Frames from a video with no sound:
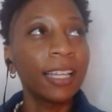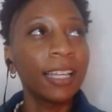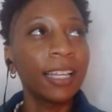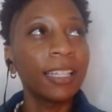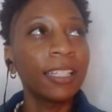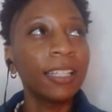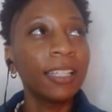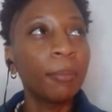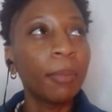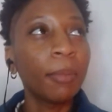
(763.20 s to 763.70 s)

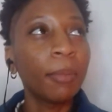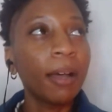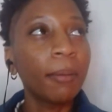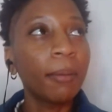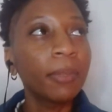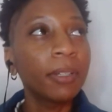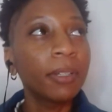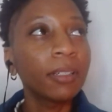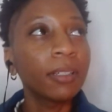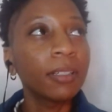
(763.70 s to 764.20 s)
your
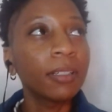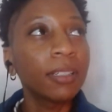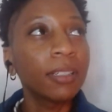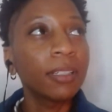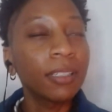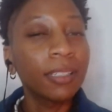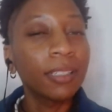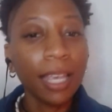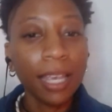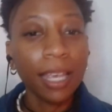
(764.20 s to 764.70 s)
mama
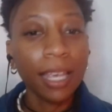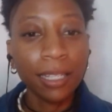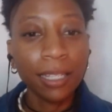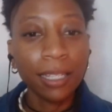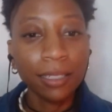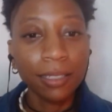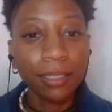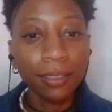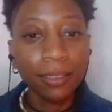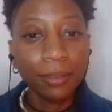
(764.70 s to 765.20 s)
can't
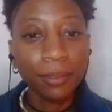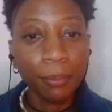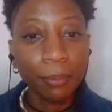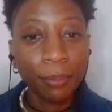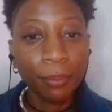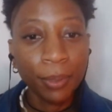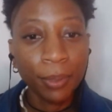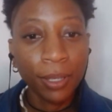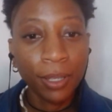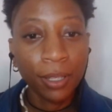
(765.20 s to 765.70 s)

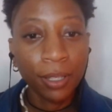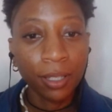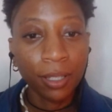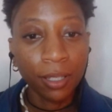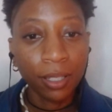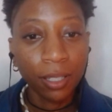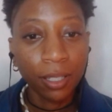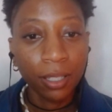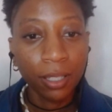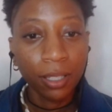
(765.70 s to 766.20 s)
be
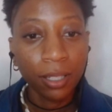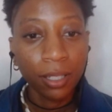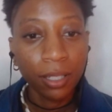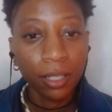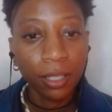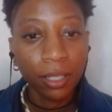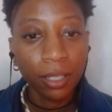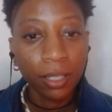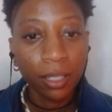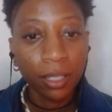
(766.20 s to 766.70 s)

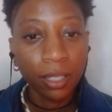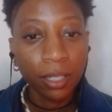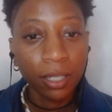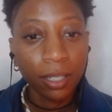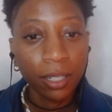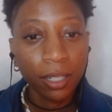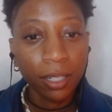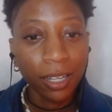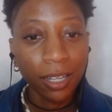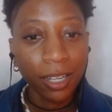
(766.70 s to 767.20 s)

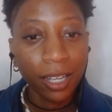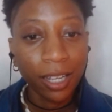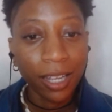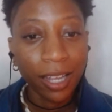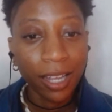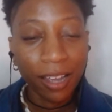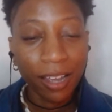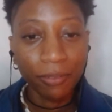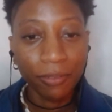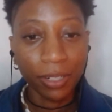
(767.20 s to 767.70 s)

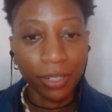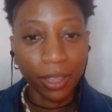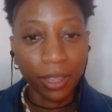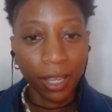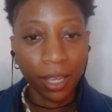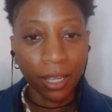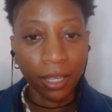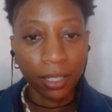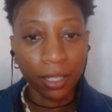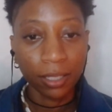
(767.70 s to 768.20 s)
everything,
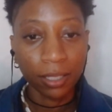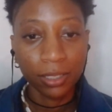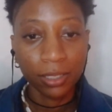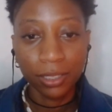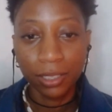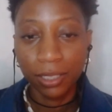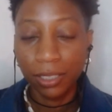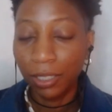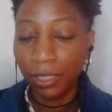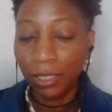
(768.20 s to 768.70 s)

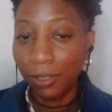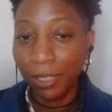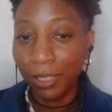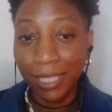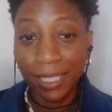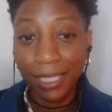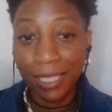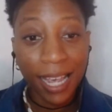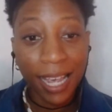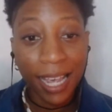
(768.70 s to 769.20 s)
or your
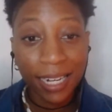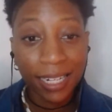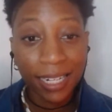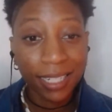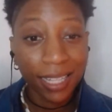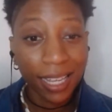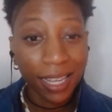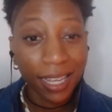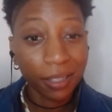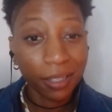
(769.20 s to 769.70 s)
daddy
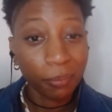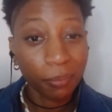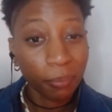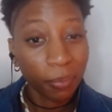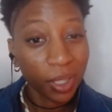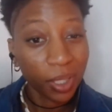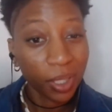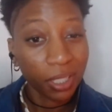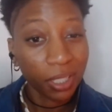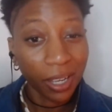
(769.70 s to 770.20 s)
can't be
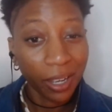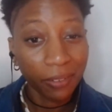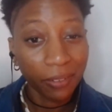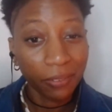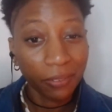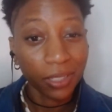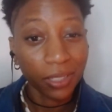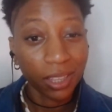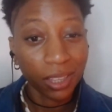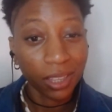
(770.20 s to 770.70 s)

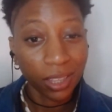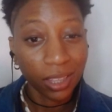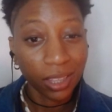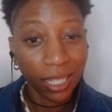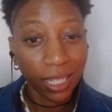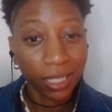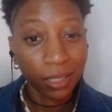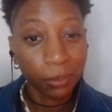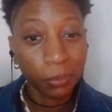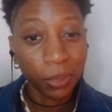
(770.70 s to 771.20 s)
everything
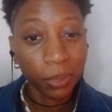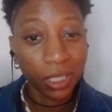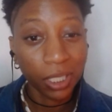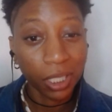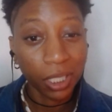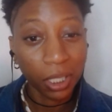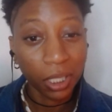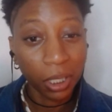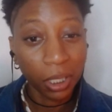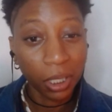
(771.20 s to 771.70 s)

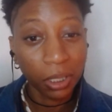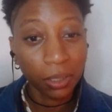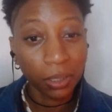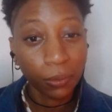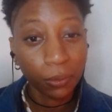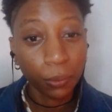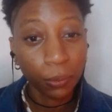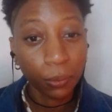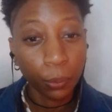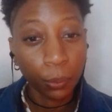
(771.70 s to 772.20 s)
because
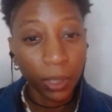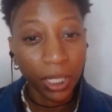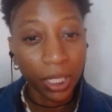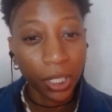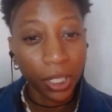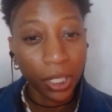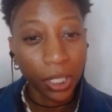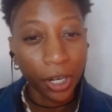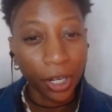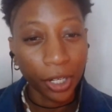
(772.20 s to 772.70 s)
we
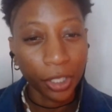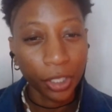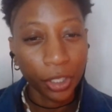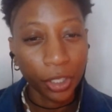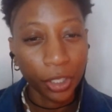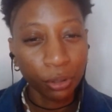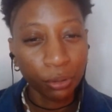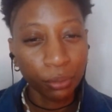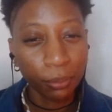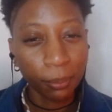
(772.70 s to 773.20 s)
are
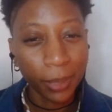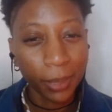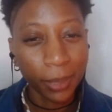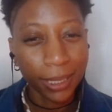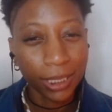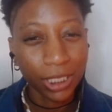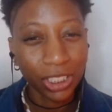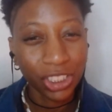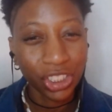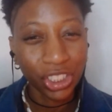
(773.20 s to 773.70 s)
humans,
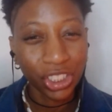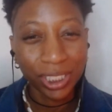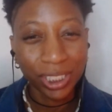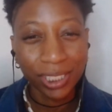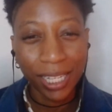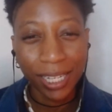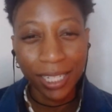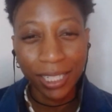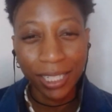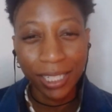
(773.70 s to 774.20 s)
just
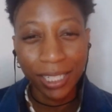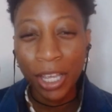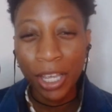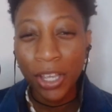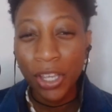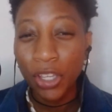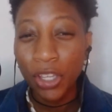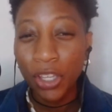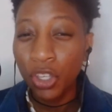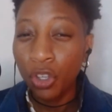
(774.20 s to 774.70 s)
like
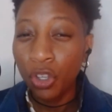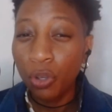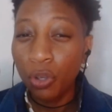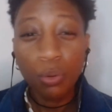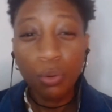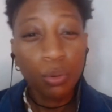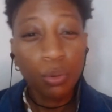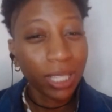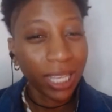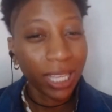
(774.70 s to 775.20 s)
you
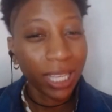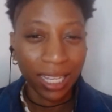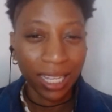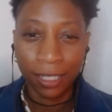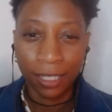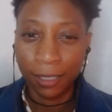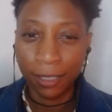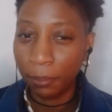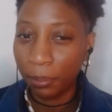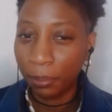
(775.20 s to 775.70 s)
can't
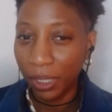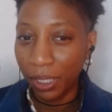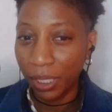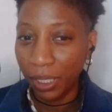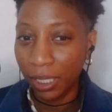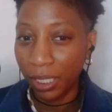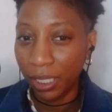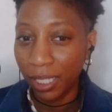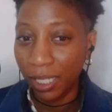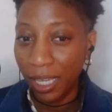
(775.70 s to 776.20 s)
be
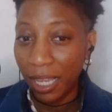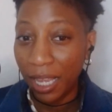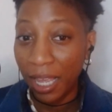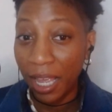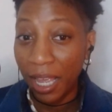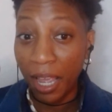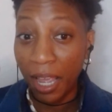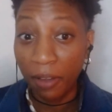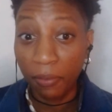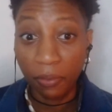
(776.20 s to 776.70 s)

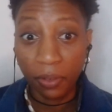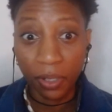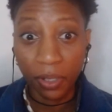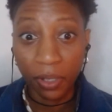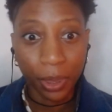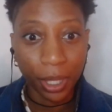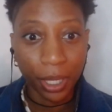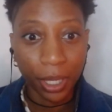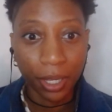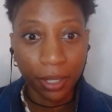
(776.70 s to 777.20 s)
everything